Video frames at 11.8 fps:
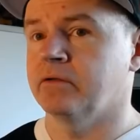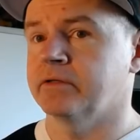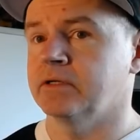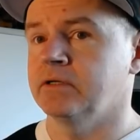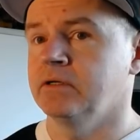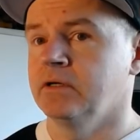
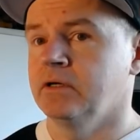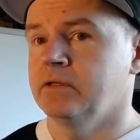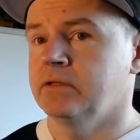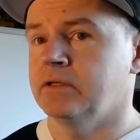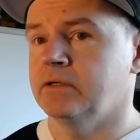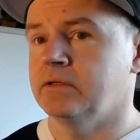the,
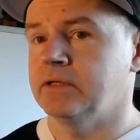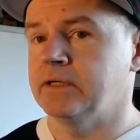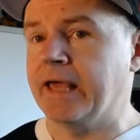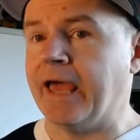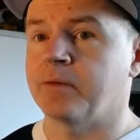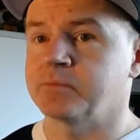the, the
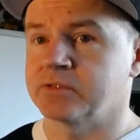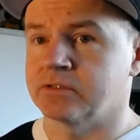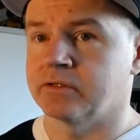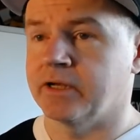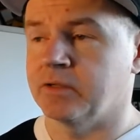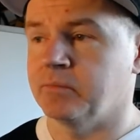caps that
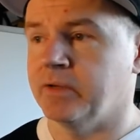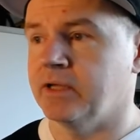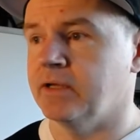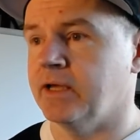are getting made.